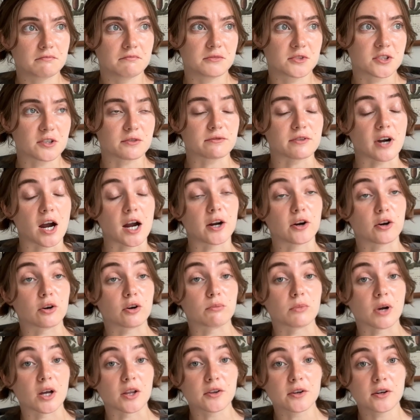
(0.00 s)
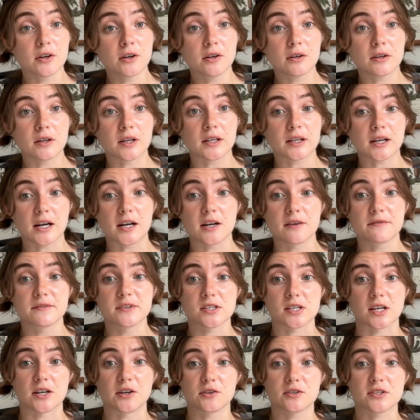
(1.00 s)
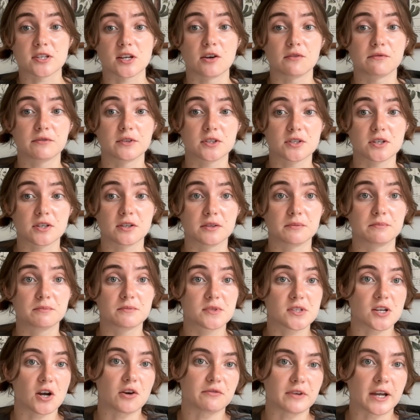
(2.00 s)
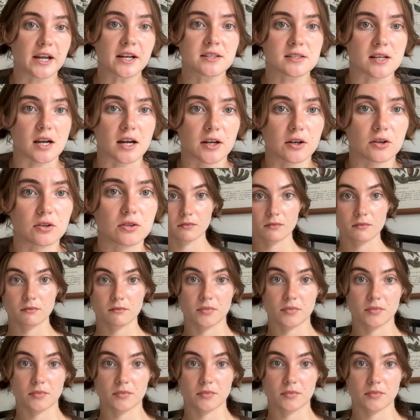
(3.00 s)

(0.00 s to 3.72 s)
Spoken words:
defy her mother and kind of send herself into self-exile.